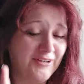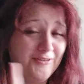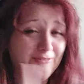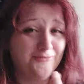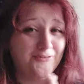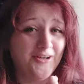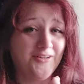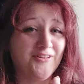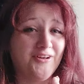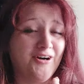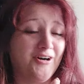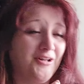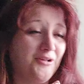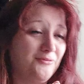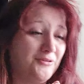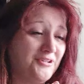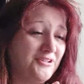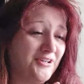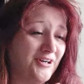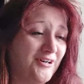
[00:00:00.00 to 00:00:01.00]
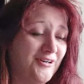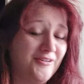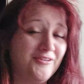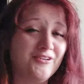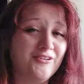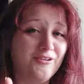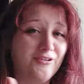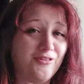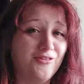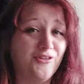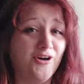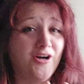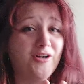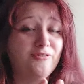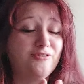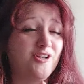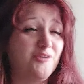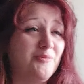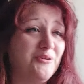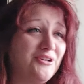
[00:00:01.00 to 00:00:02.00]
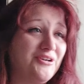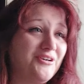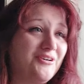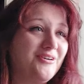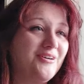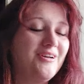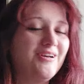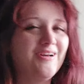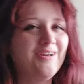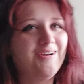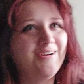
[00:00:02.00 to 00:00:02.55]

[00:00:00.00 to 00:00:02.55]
Fuck the Hollywood Cult, Thought Criminal.